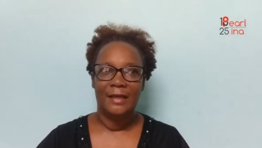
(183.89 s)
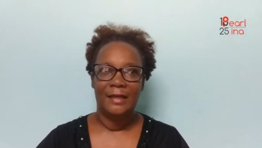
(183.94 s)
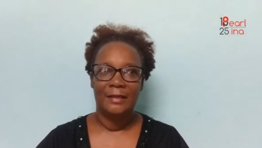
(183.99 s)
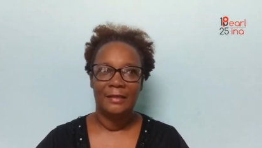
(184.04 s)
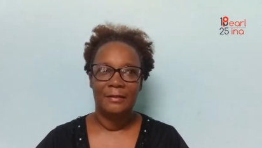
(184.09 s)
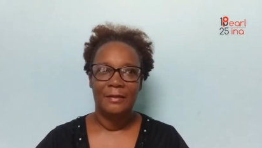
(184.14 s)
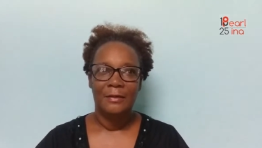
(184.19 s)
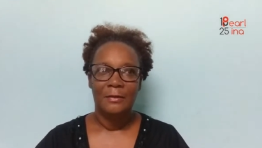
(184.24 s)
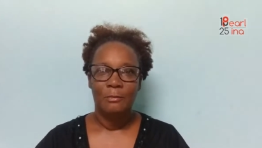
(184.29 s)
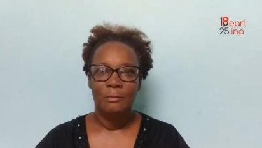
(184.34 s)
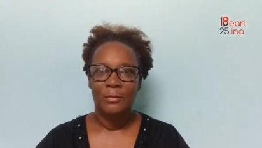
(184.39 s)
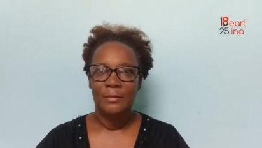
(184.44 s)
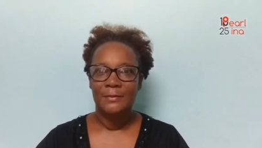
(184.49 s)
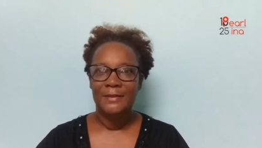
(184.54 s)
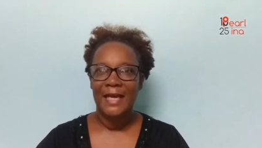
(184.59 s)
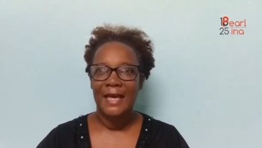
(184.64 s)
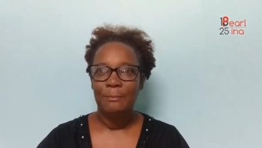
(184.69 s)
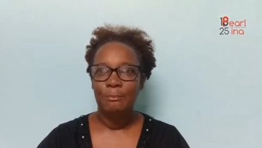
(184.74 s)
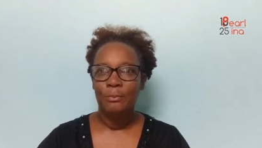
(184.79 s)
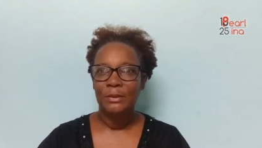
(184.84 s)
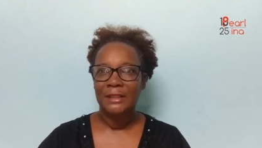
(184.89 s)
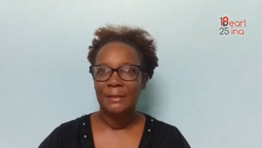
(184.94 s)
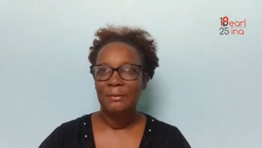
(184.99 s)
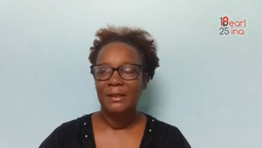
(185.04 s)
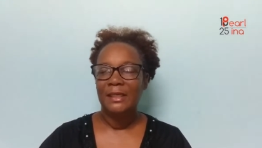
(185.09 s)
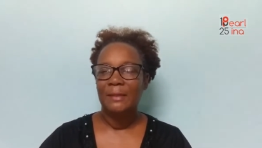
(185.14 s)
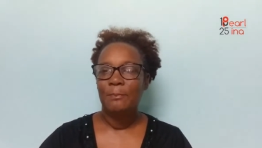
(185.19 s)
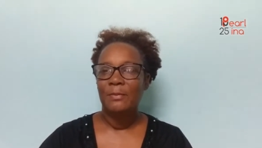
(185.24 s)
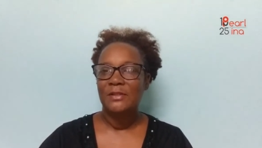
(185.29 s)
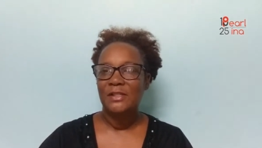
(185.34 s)
And but that put
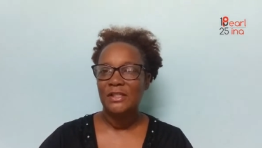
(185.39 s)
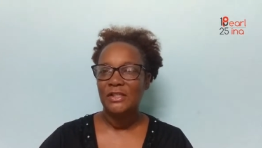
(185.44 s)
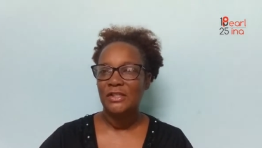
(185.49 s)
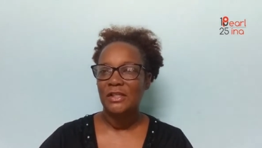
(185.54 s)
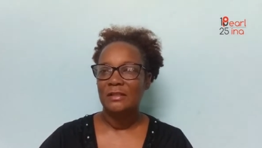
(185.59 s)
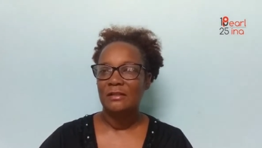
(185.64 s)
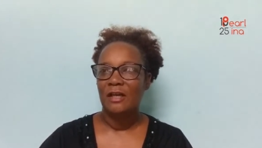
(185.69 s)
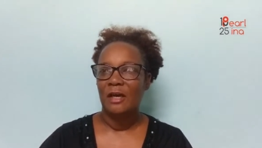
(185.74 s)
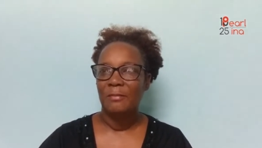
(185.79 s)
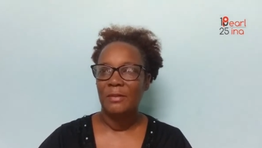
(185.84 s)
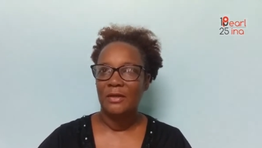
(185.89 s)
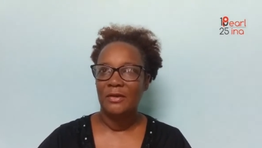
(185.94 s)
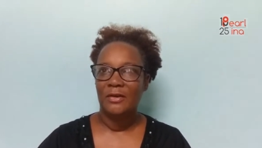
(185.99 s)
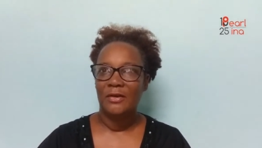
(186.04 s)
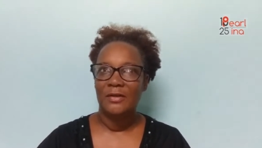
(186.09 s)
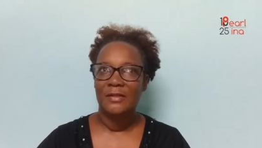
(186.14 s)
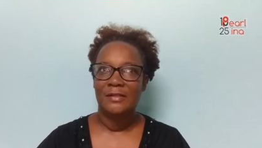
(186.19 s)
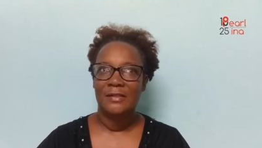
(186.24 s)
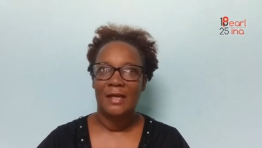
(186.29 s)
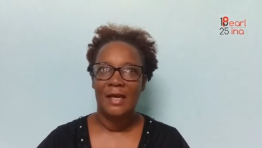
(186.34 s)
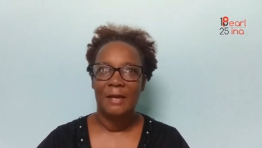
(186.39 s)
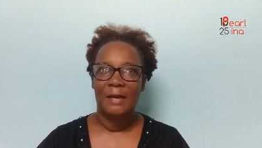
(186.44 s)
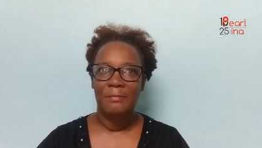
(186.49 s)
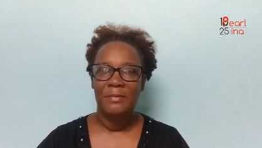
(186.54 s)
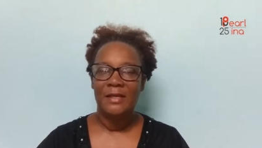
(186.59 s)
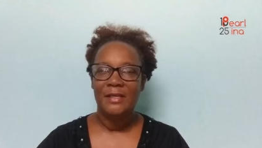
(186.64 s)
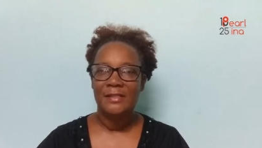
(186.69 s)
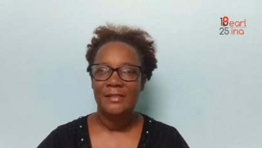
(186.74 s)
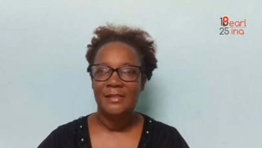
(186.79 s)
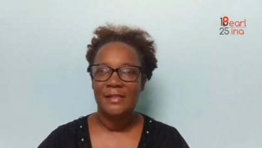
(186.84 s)
him in a position now, because
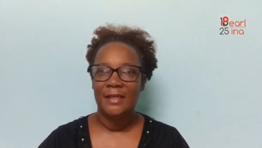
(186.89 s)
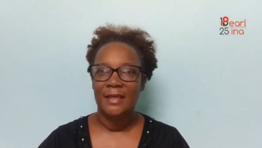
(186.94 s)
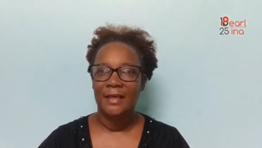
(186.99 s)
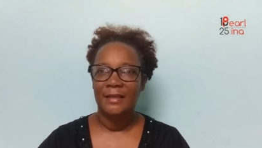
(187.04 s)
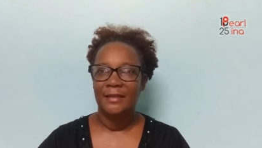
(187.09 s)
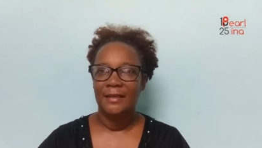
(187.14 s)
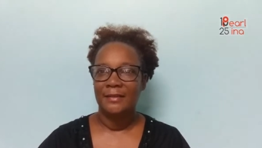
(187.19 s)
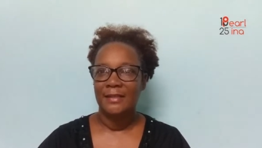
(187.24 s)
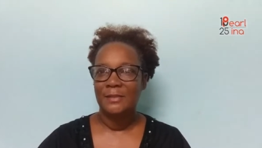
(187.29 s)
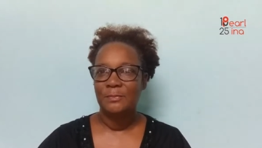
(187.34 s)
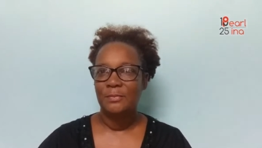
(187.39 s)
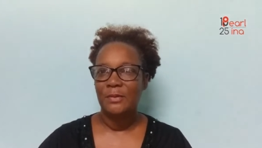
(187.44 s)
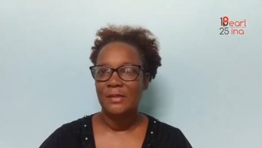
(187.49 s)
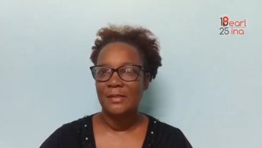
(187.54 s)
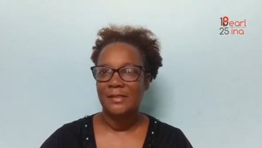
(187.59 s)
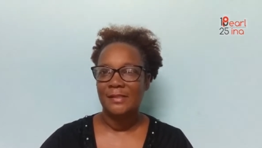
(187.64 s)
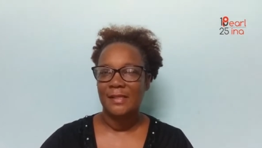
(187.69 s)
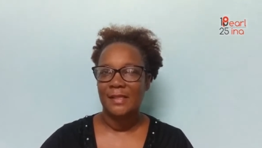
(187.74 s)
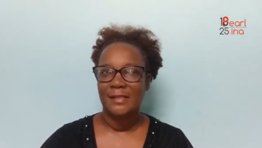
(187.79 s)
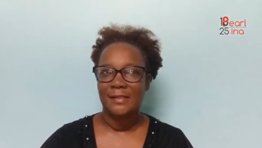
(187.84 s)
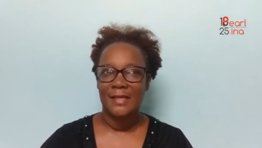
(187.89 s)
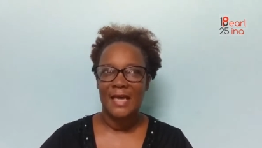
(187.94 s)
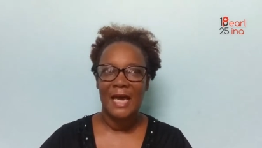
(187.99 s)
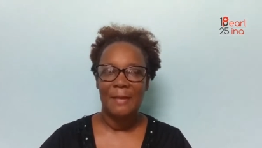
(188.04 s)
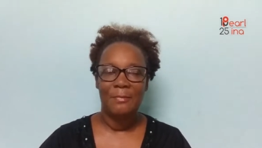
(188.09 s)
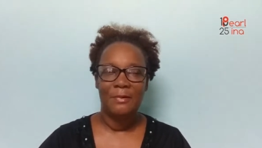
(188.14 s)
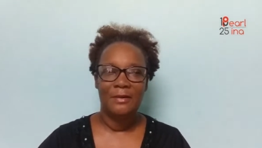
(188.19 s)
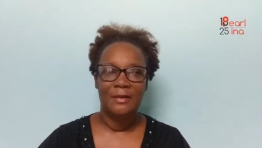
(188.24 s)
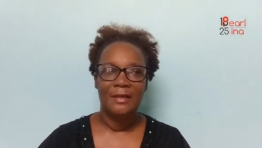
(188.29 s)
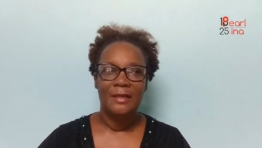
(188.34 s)
um, he's thinking that this person's a
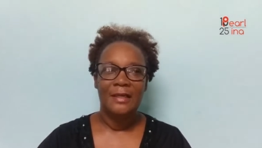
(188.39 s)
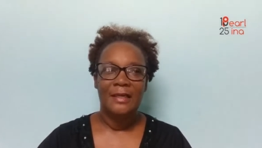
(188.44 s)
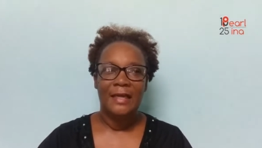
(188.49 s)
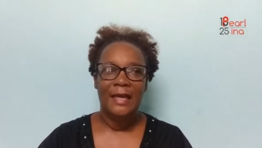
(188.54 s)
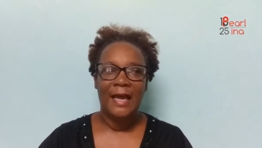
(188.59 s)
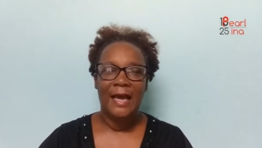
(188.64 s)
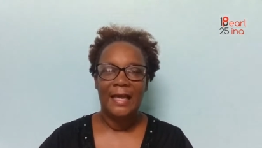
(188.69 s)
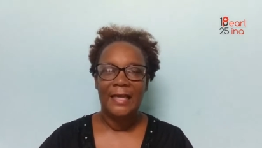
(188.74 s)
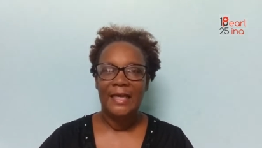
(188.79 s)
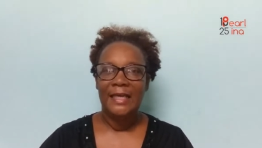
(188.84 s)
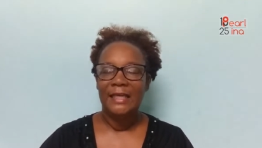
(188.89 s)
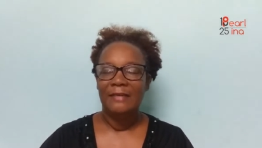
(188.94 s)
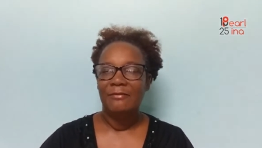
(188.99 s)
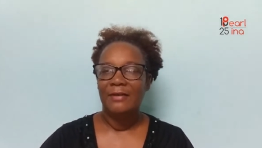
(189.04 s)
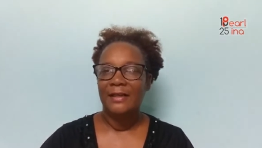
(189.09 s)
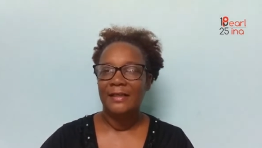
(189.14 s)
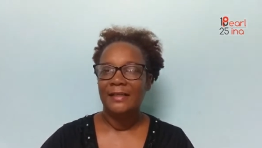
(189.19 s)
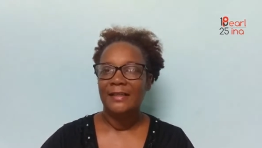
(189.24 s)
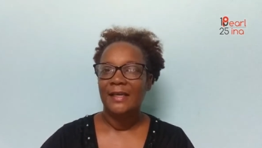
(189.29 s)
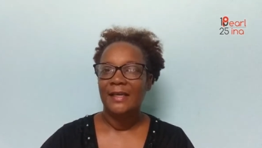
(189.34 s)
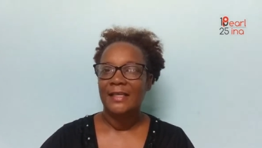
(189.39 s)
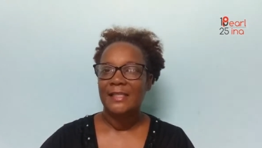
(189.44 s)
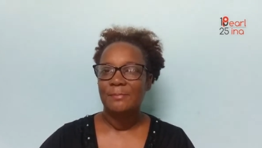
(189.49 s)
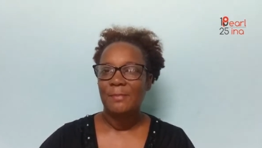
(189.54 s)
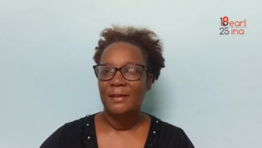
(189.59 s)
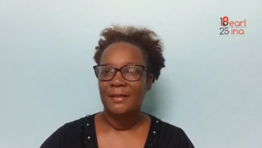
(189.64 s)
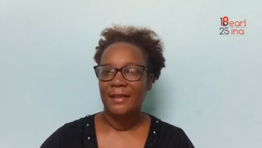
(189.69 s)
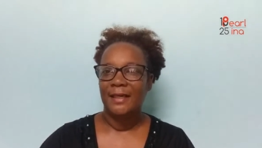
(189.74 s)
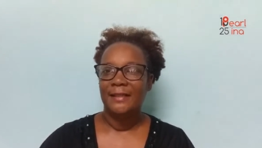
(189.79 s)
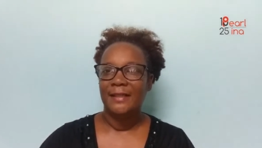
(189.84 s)
scammer, and he really didn't
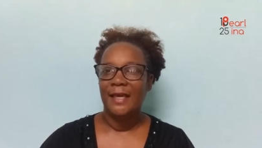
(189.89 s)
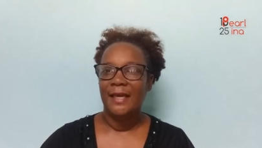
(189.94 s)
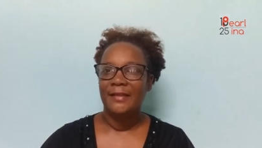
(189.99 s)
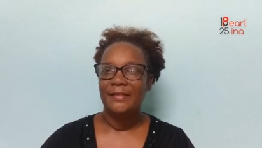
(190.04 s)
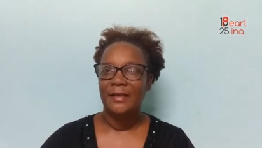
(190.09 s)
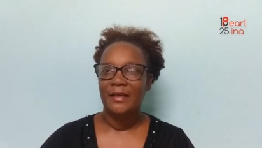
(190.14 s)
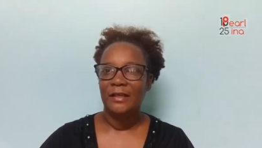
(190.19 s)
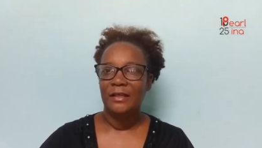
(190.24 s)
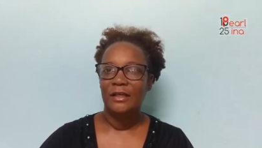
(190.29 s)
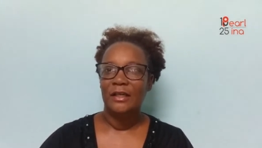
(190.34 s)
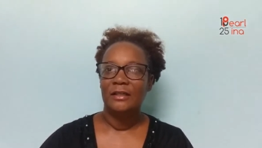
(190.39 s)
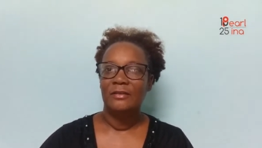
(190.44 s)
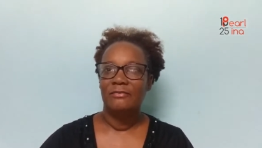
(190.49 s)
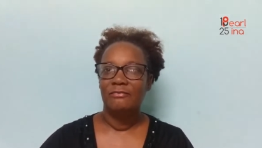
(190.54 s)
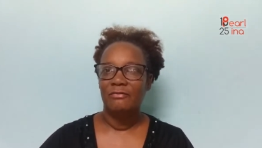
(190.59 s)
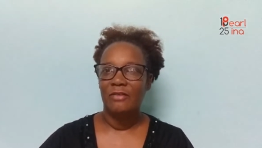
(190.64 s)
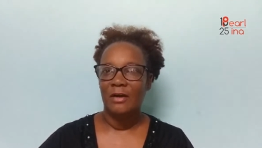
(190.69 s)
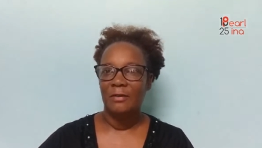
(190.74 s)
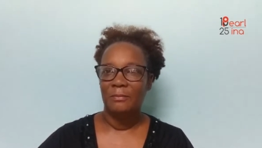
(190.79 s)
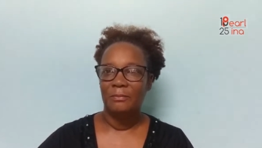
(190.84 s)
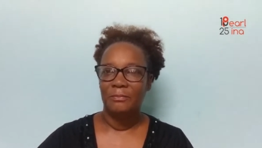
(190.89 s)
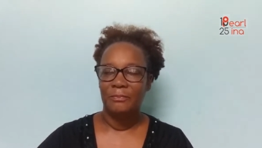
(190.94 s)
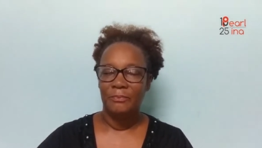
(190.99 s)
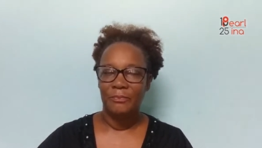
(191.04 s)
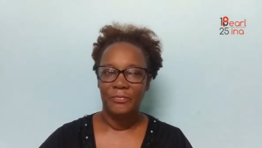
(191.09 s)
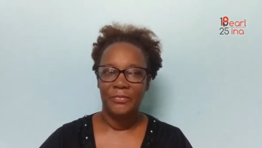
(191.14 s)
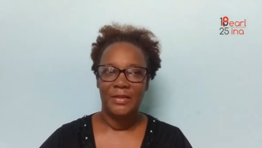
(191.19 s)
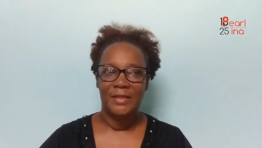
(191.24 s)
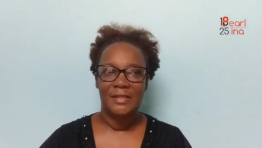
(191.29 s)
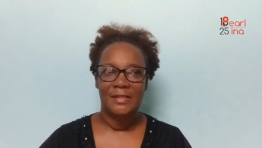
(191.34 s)
expect to get anything good
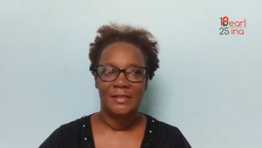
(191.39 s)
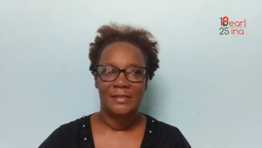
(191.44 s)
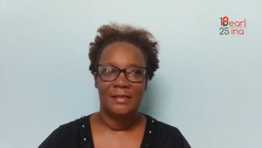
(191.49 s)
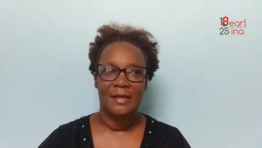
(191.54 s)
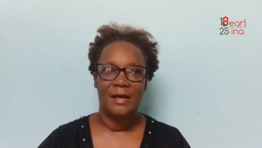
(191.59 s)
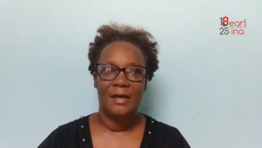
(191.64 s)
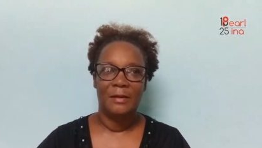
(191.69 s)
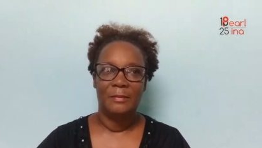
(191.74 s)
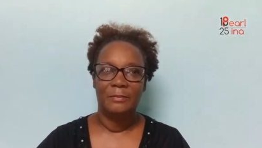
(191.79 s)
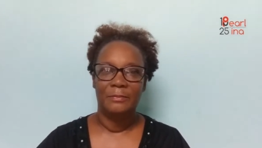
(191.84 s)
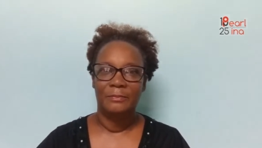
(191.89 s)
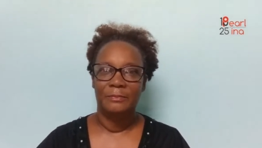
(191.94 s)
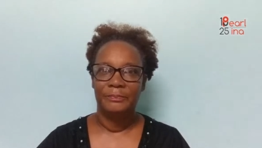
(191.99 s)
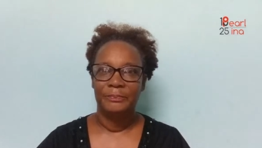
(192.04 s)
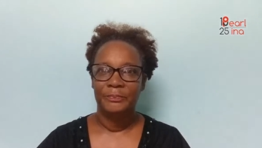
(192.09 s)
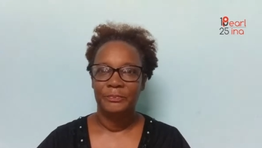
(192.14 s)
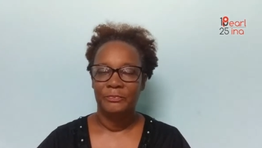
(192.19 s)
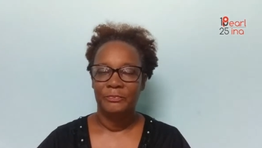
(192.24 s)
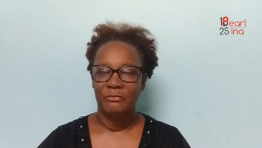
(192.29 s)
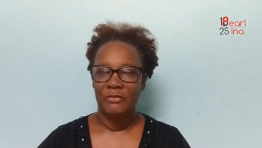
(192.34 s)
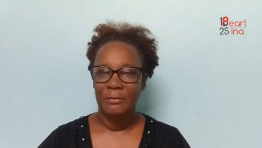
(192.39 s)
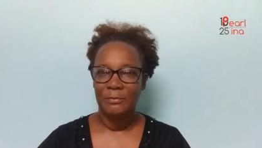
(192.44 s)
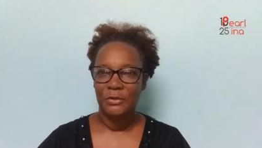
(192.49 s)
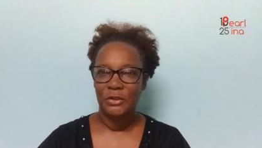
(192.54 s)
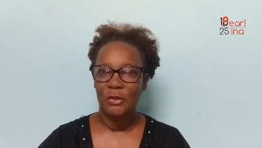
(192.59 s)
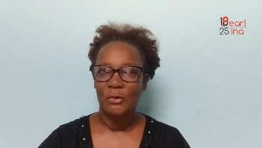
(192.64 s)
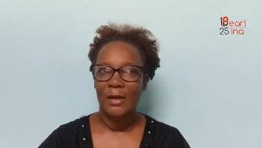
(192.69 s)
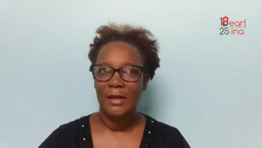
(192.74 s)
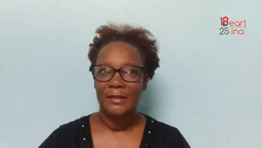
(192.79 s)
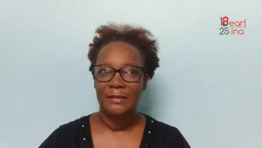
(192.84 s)
from this um,
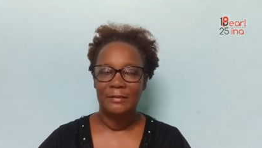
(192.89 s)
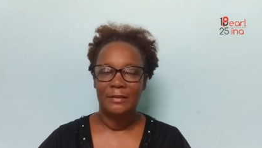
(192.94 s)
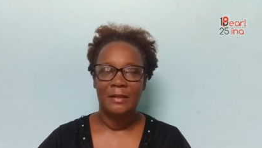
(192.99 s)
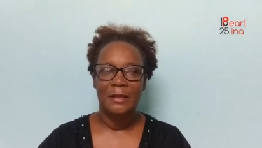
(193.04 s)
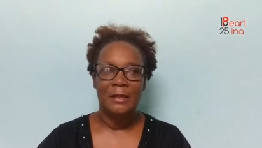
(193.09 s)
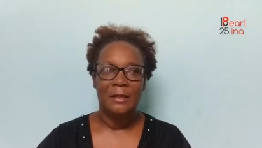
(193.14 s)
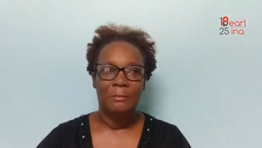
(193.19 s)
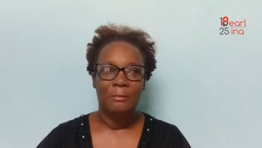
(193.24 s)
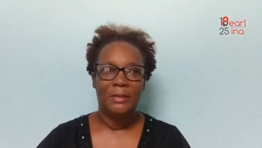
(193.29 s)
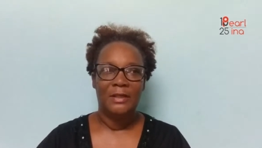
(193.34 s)
from Joel.